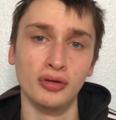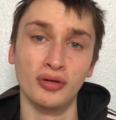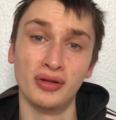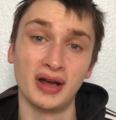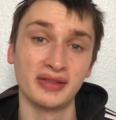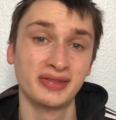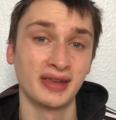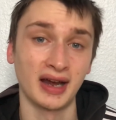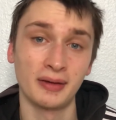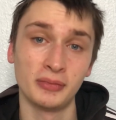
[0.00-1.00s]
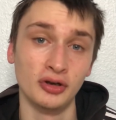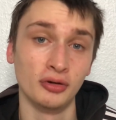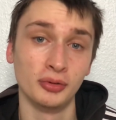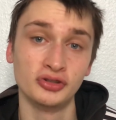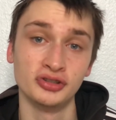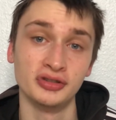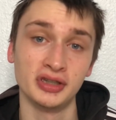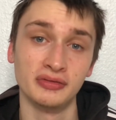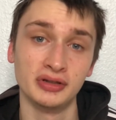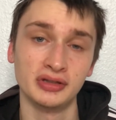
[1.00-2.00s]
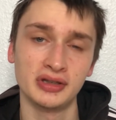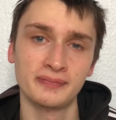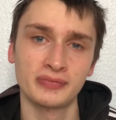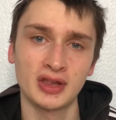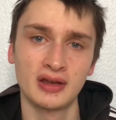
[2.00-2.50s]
or that tapping opportunity, really.